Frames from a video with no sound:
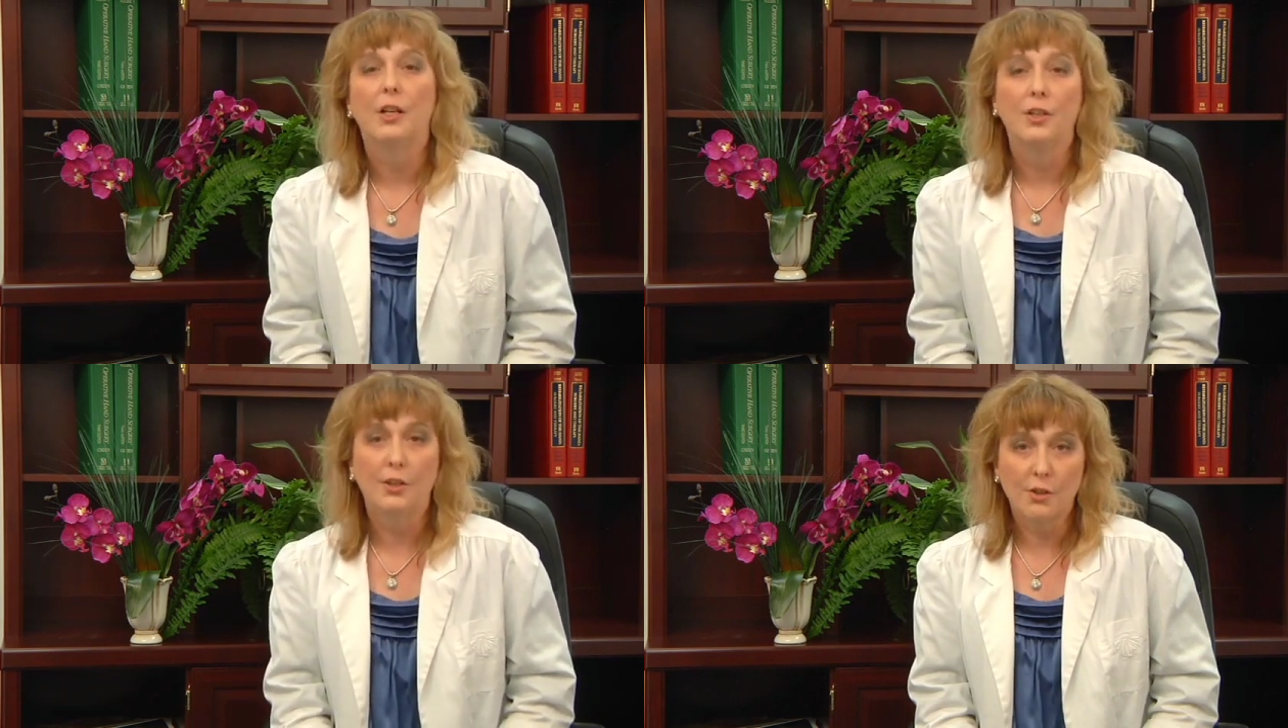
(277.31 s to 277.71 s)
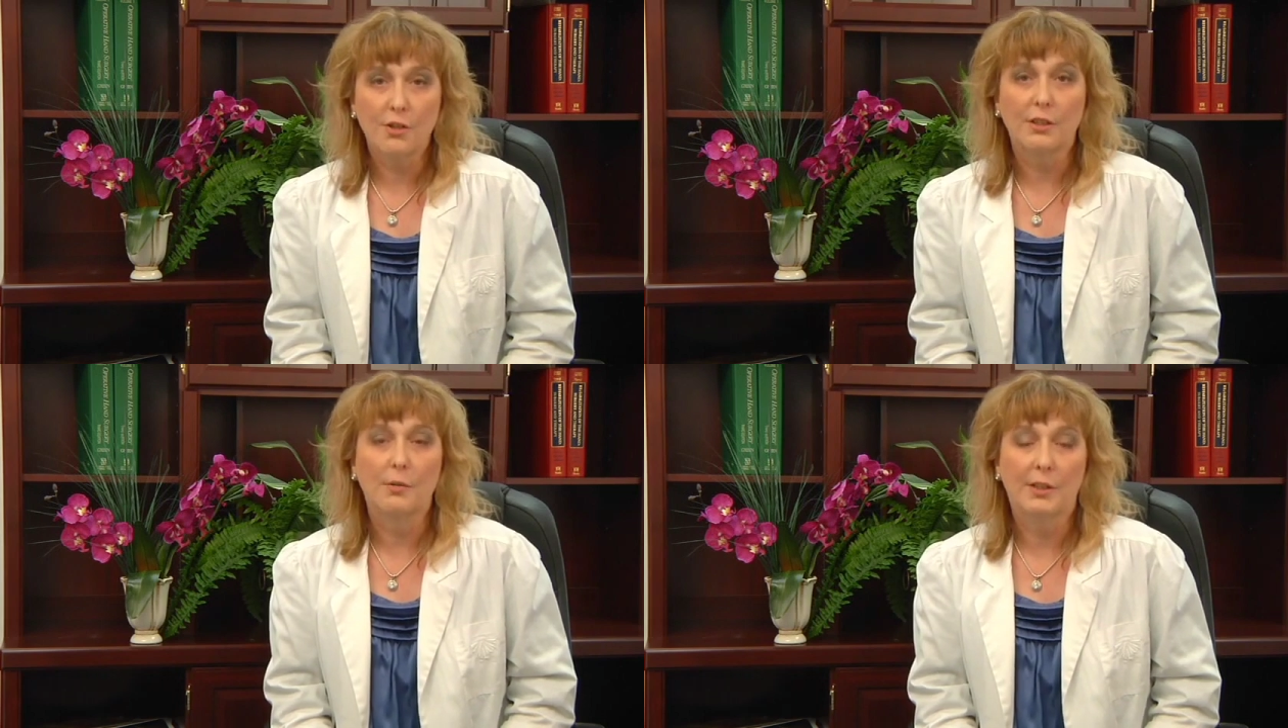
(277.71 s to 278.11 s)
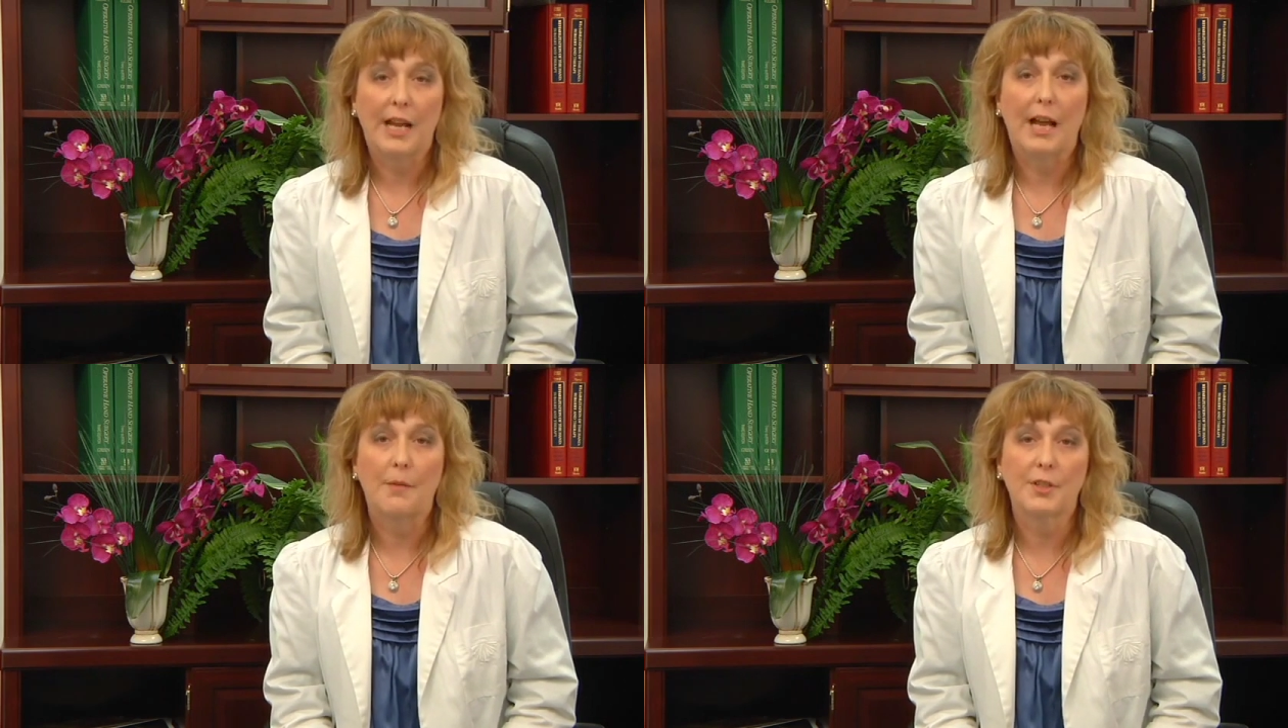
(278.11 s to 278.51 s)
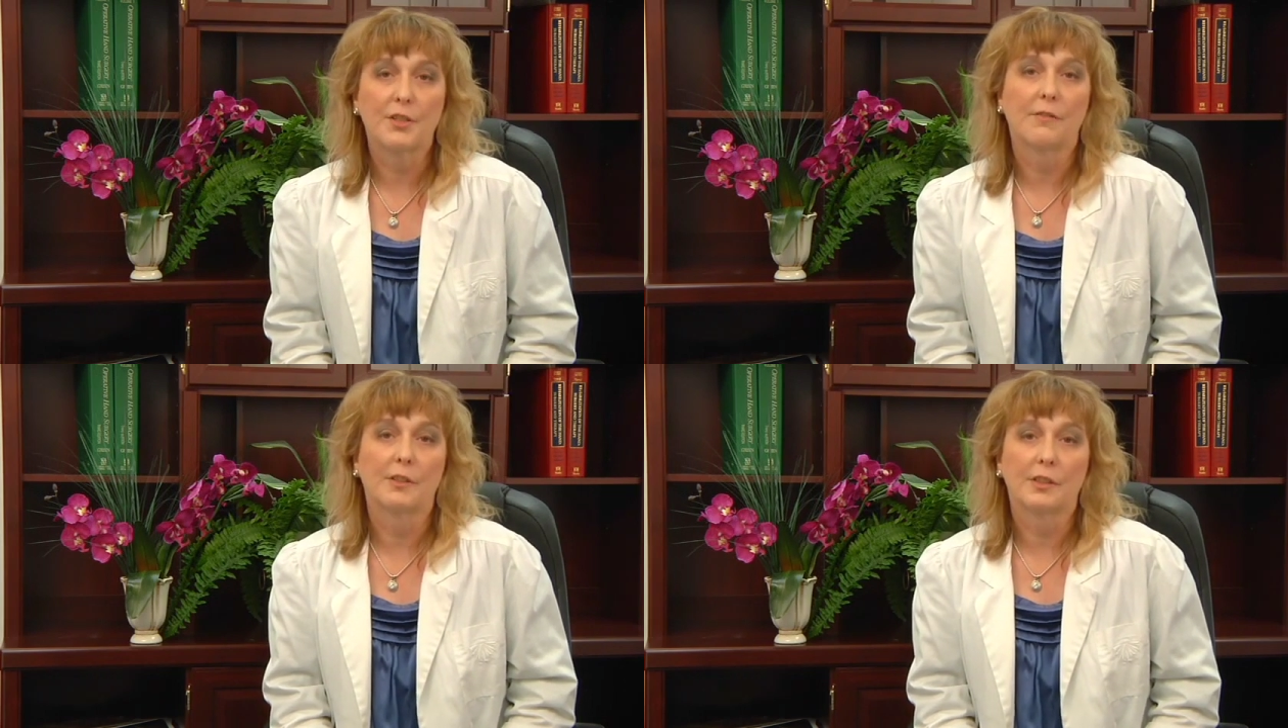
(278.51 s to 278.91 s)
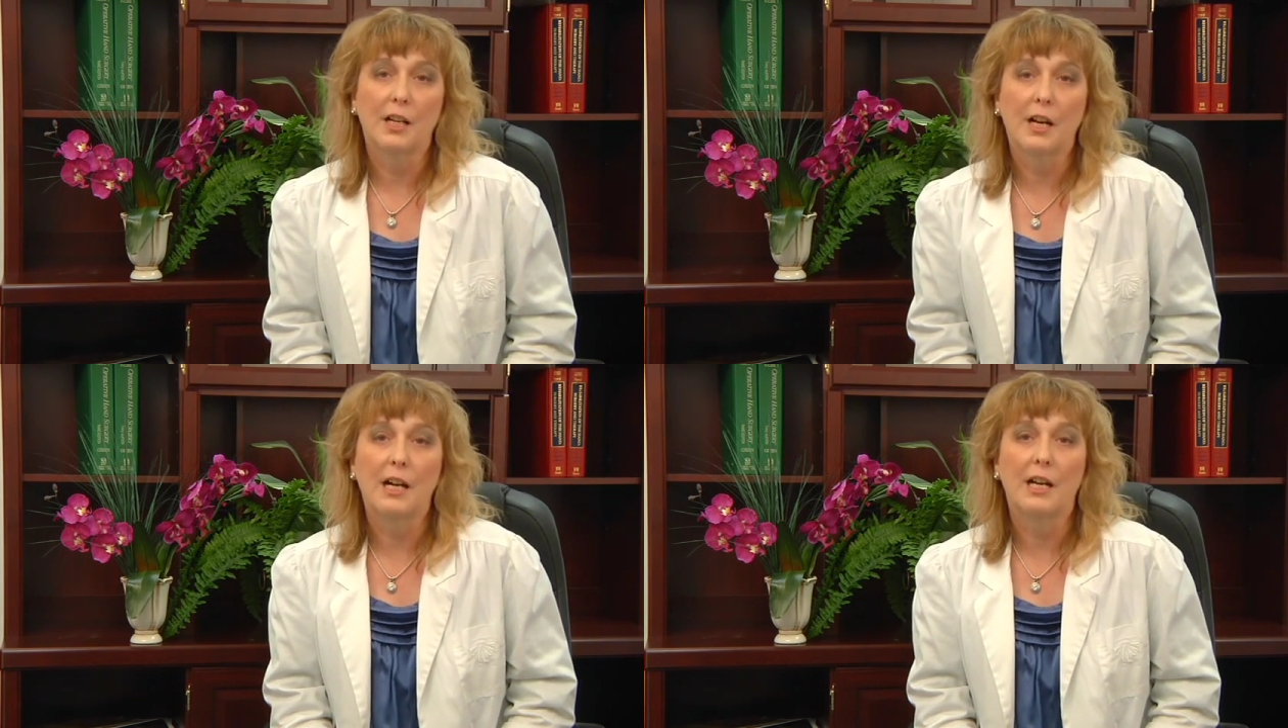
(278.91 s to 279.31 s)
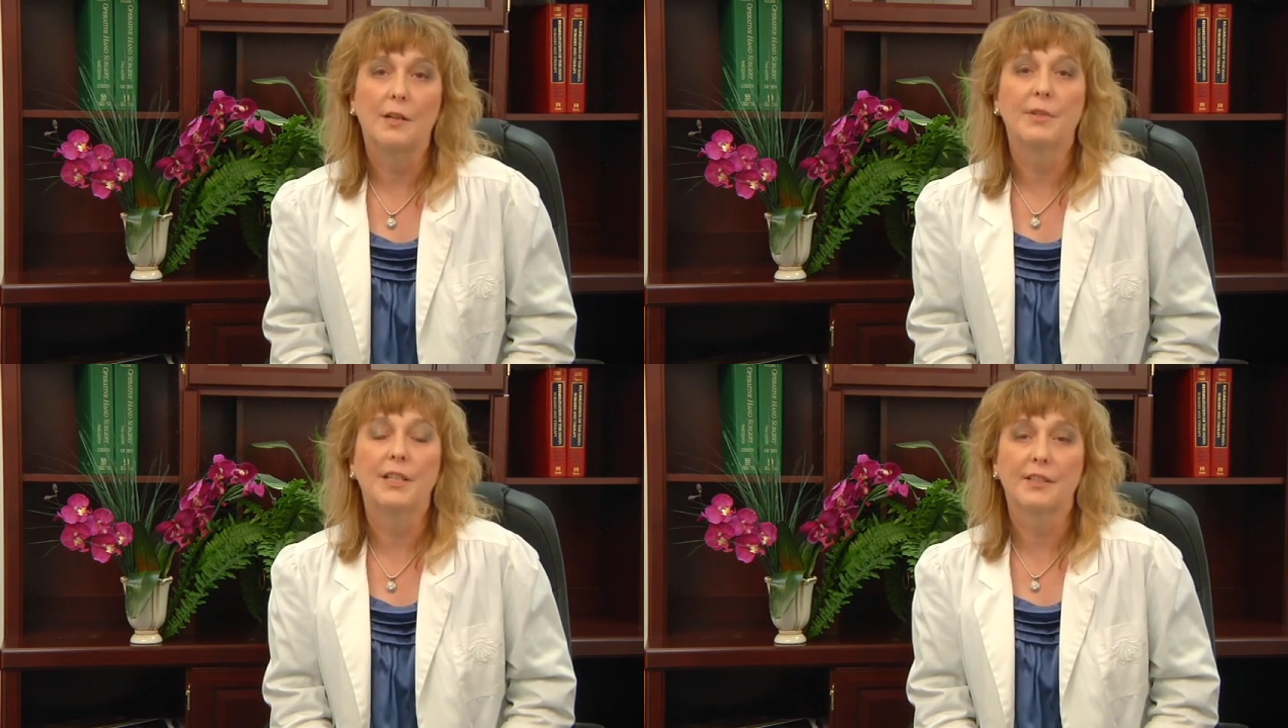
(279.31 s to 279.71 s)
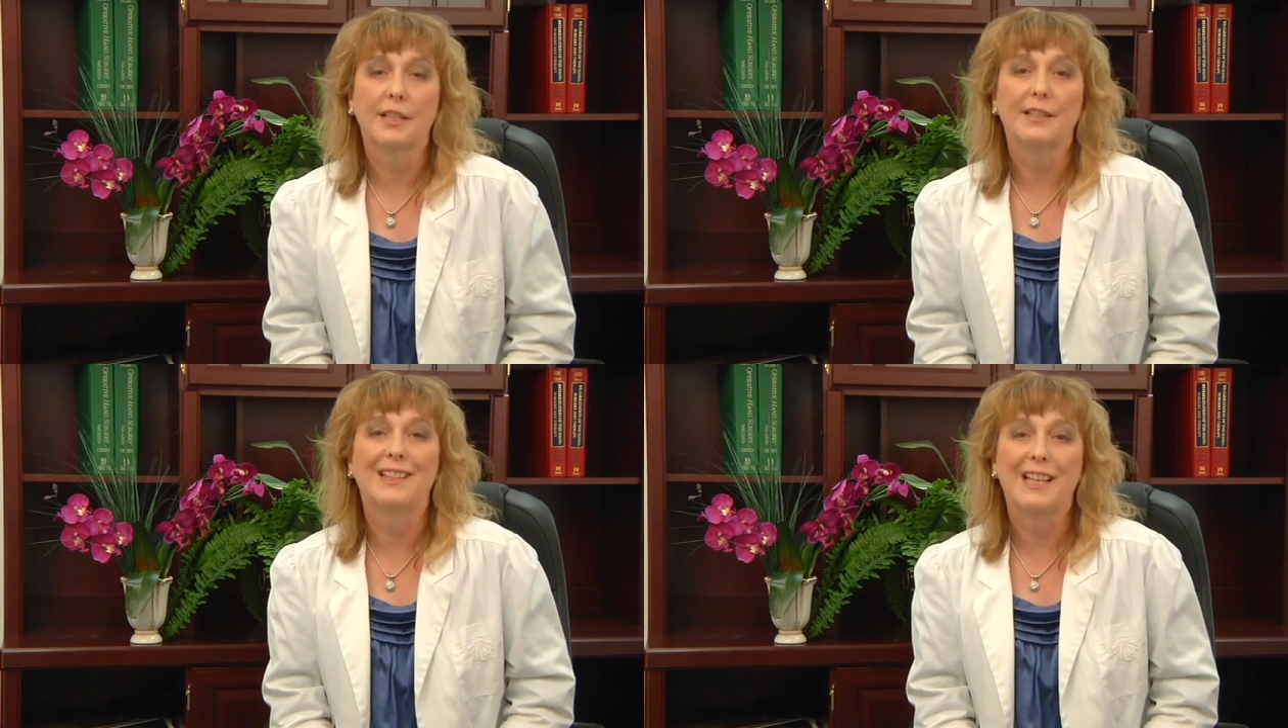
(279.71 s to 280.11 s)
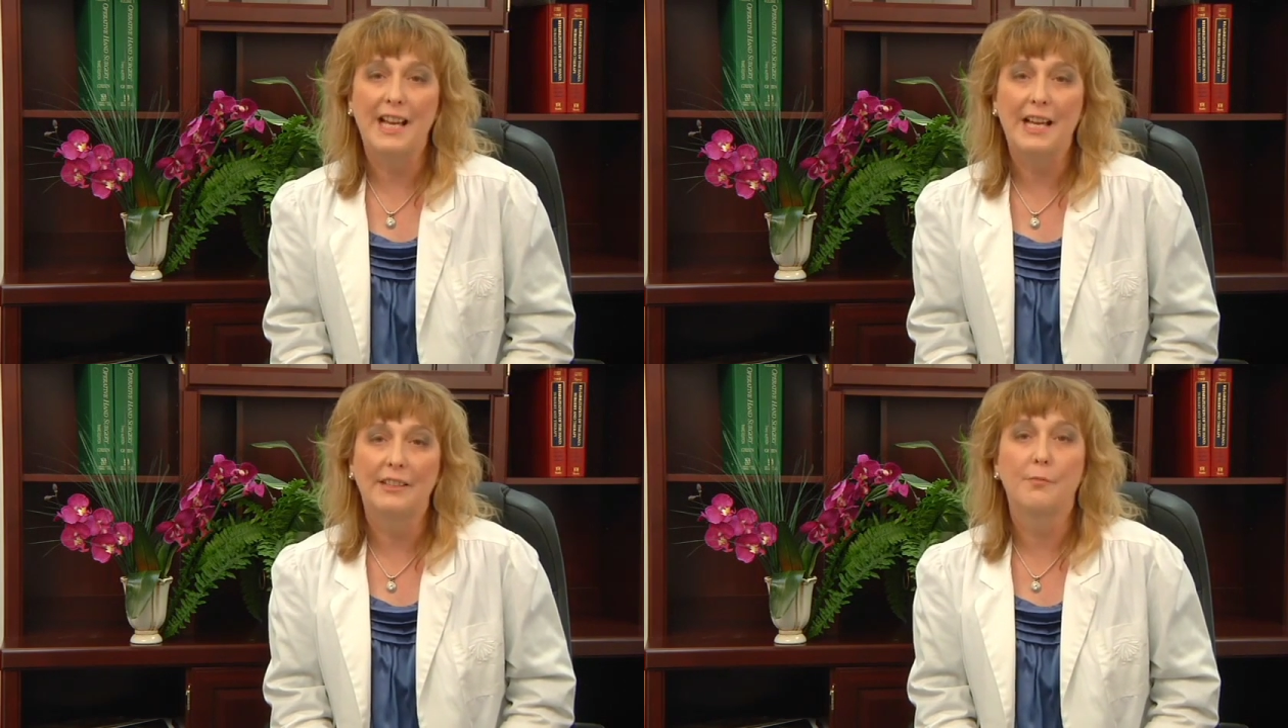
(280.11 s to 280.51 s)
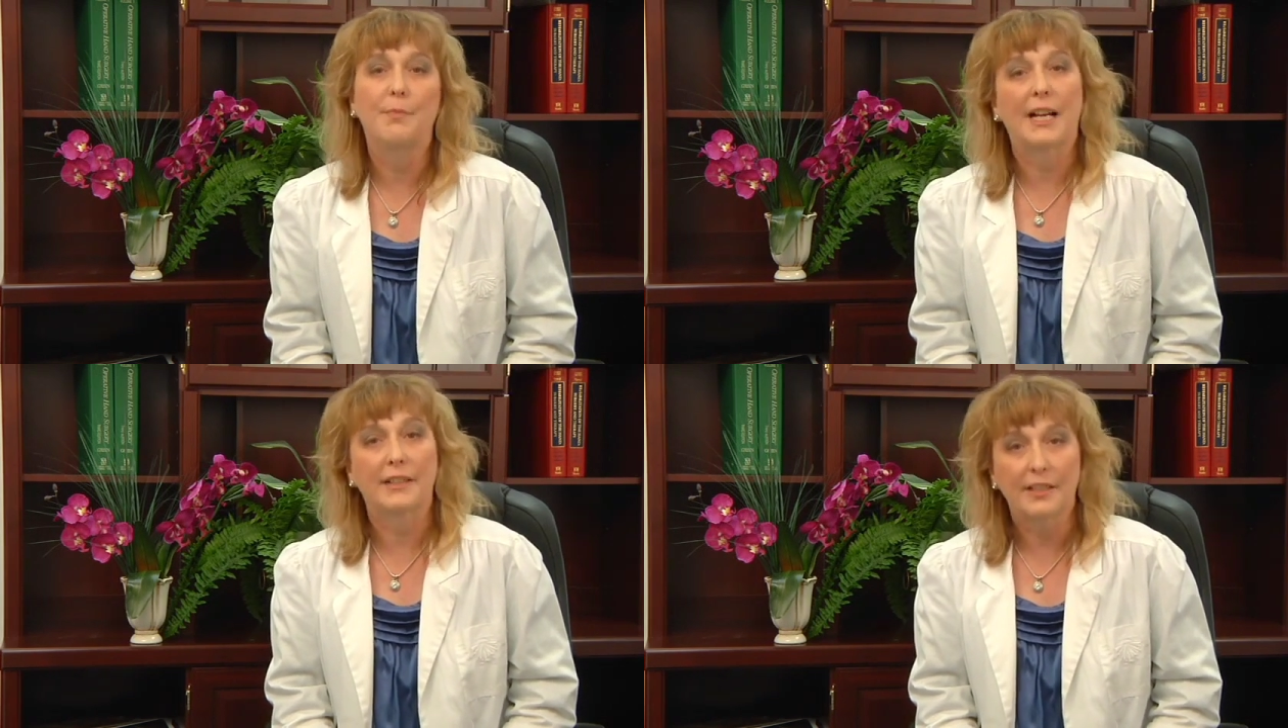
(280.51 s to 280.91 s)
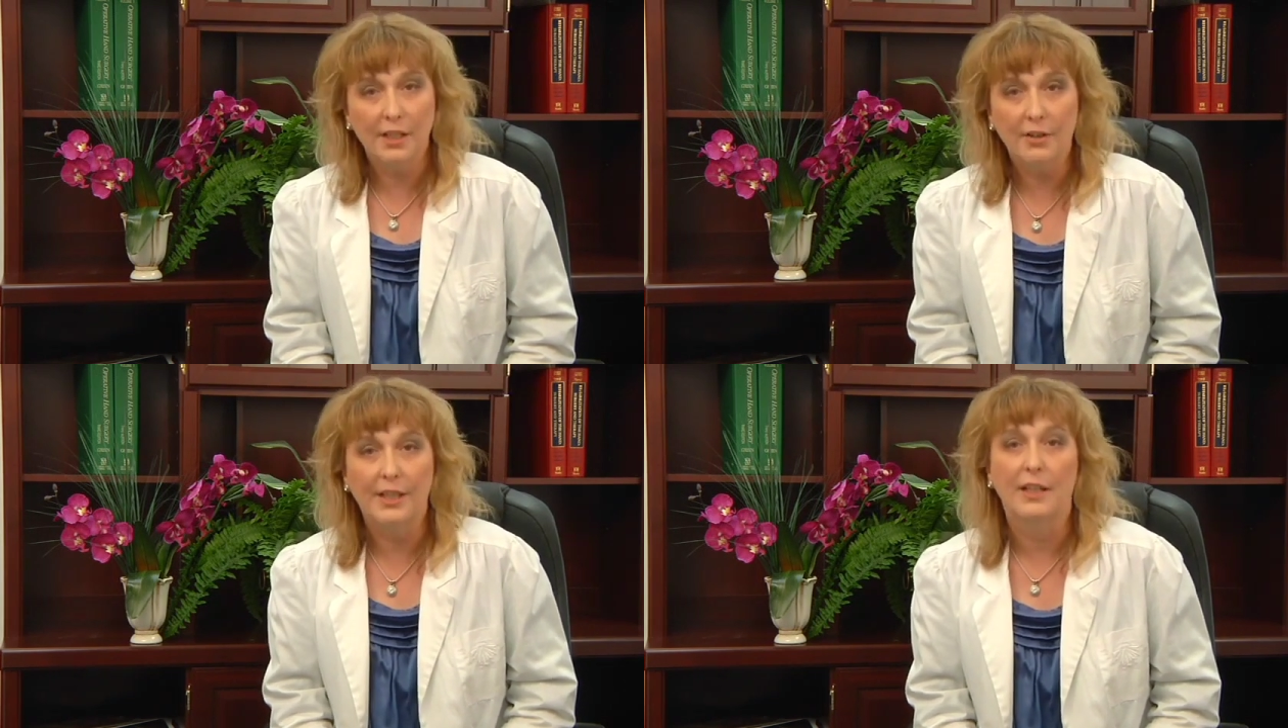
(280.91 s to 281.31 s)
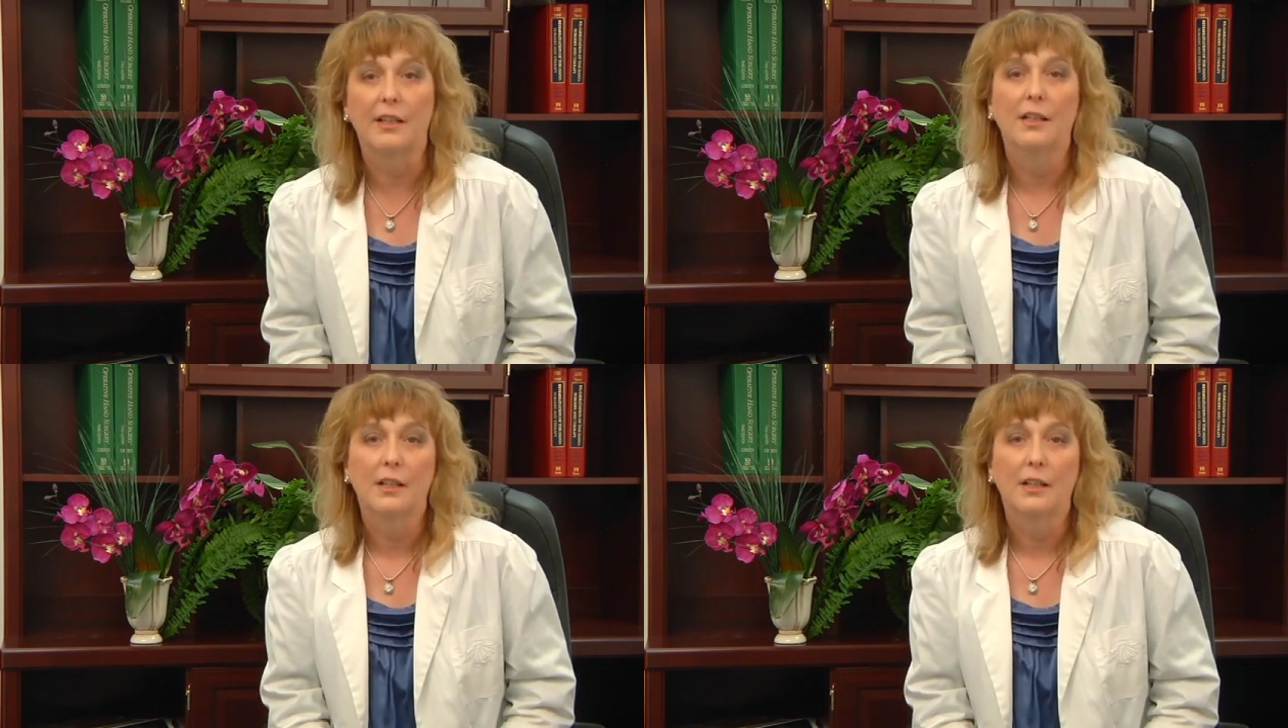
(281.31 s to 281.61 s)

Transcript: usually what happens over time is that then bacteria